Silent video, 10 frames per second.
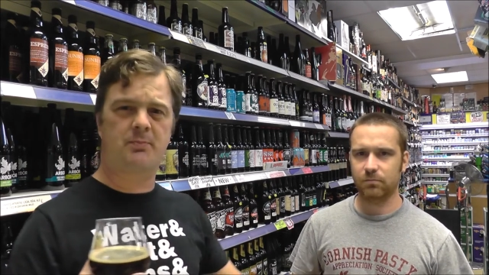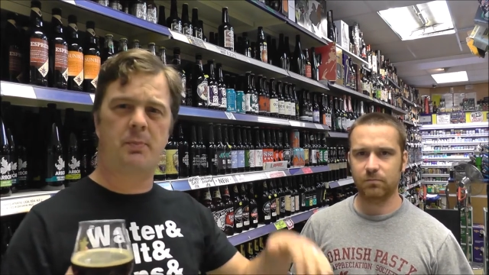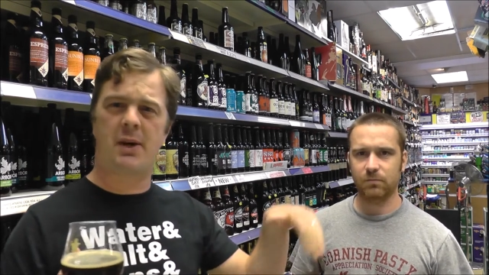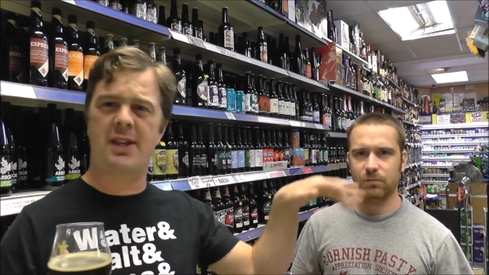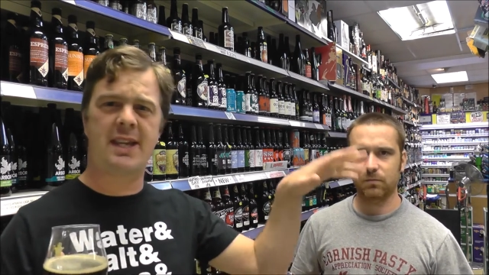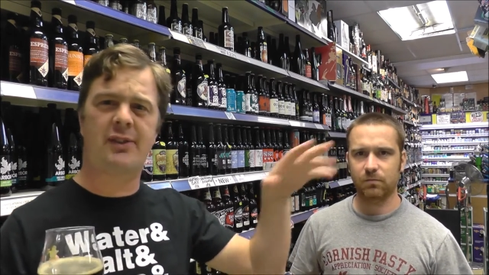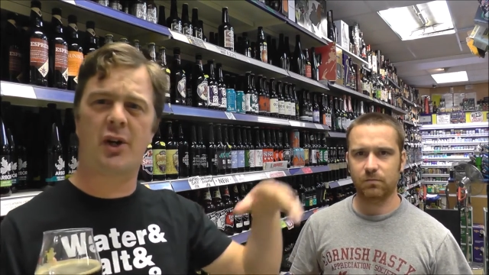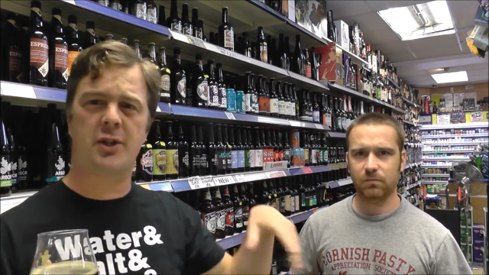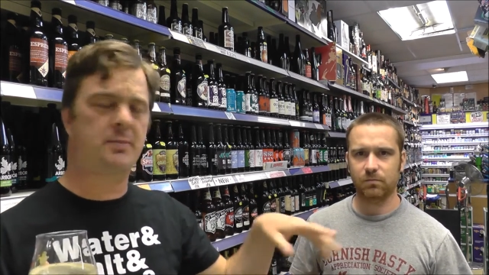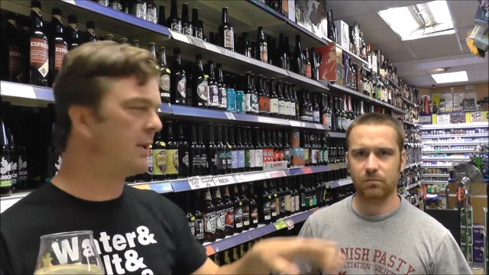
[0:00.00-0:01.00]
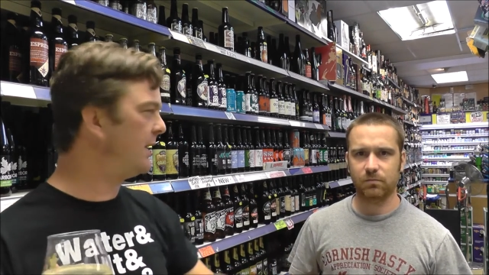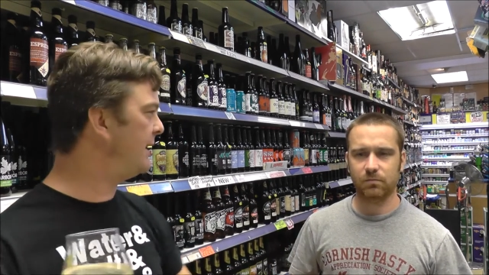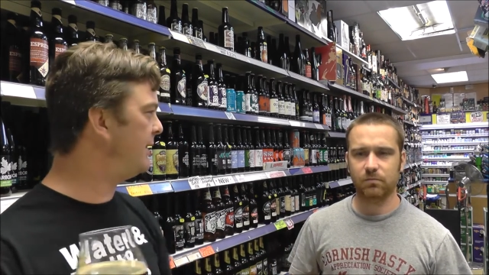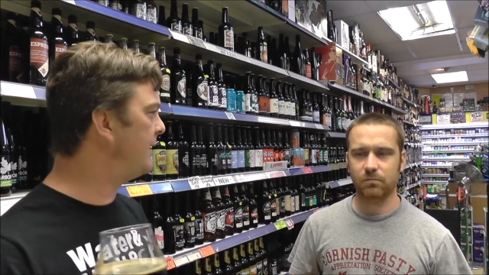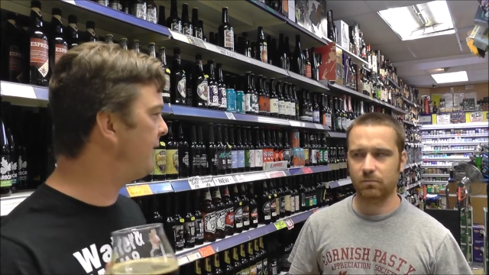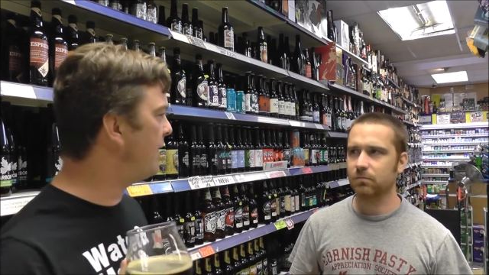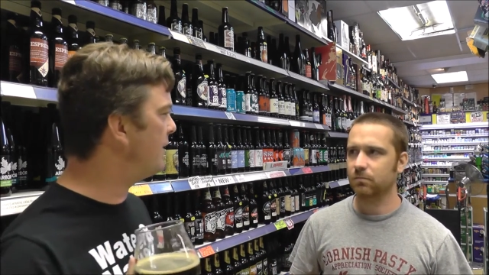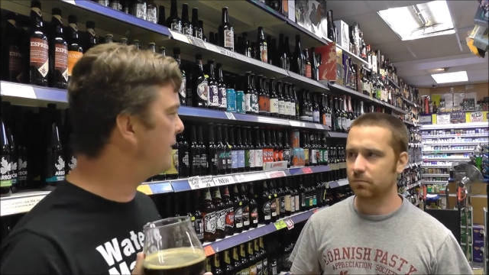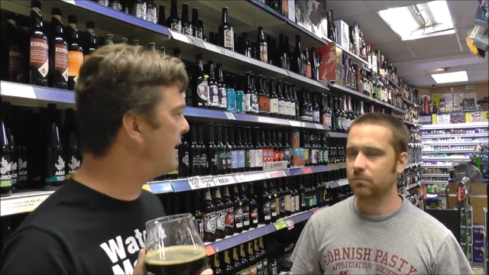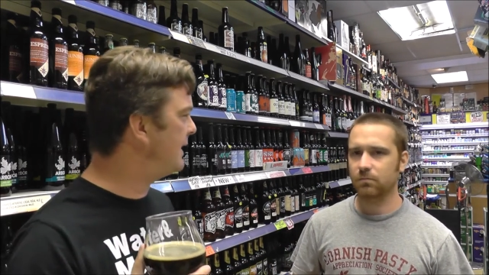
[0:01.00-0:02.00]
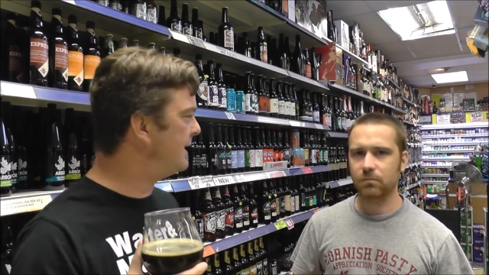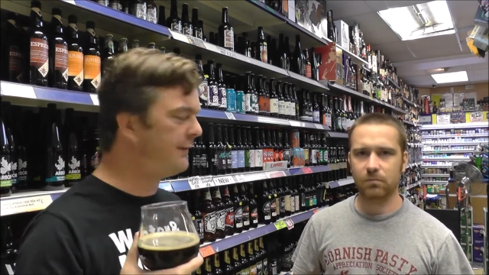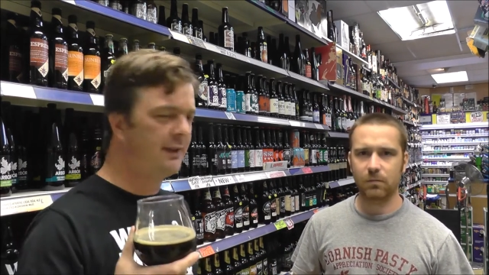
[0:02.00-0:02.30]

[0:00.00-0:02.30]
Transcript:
Speaker 1: by the Heath Hospital area of Cardiff.